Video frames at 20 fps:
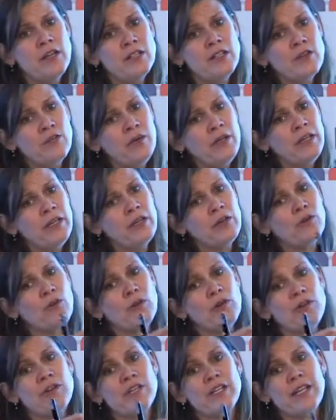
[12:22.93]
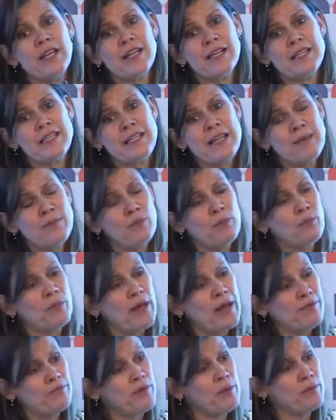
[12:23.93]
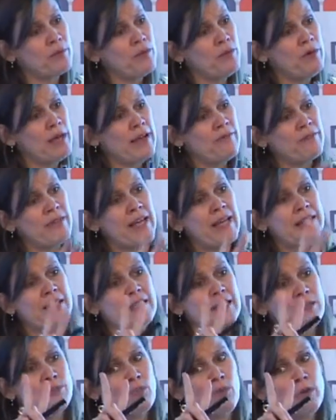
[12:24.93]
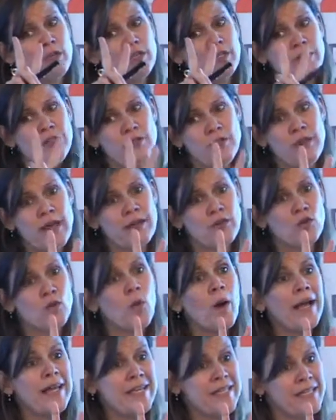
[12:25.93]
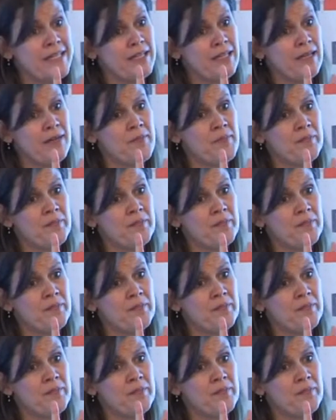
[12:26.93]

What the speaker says: So really, in order to get a stable platform, you would have to ask these boys to do that twice